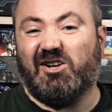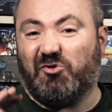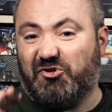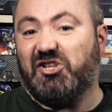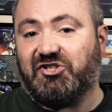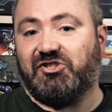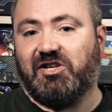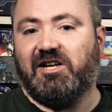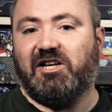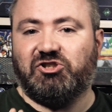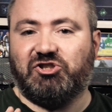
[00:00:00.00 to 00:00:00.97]
This
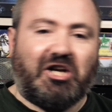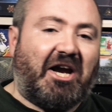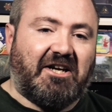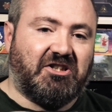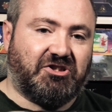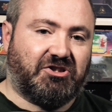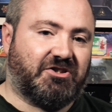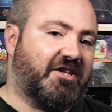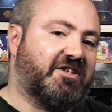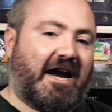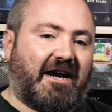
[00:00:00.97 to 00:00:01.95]
changed
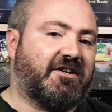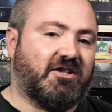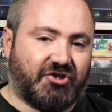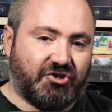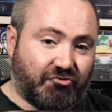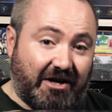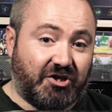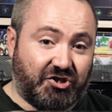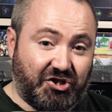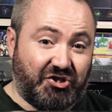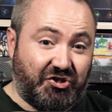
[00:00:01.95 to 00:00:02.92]
the tactical
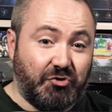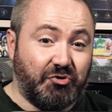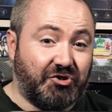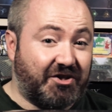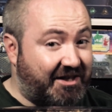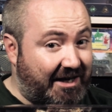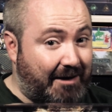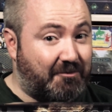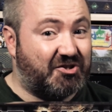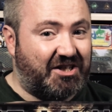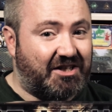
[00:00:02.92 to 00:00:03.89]
strategies used in the game
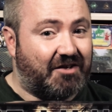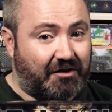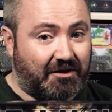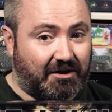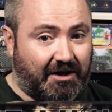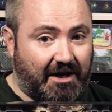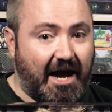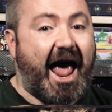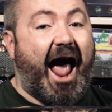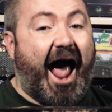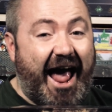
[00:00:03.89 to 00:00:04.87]
significantly,
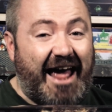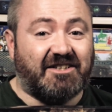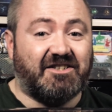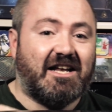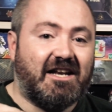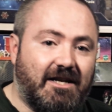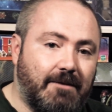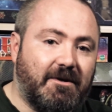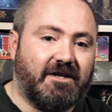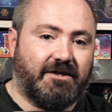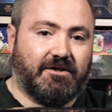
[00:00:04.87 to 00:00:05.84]
and
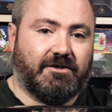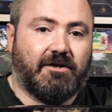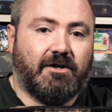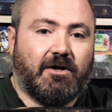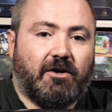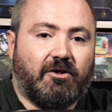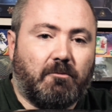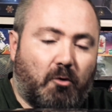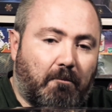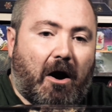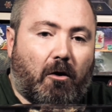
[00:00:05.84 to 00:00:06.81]
eliminated the
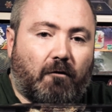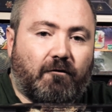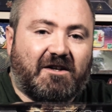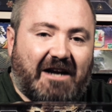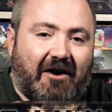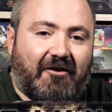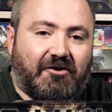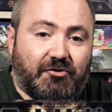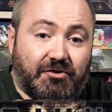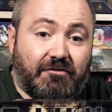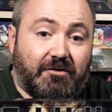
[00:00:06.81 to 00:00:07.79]
more powerful
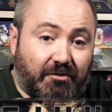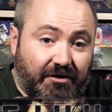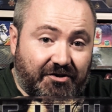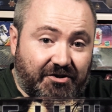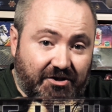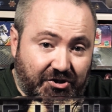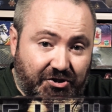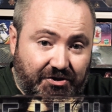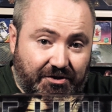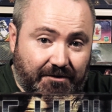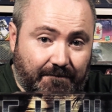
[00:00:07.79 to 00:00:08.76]
characters of the previous
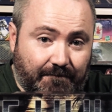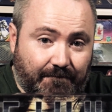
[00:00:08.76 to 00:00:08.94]
editions.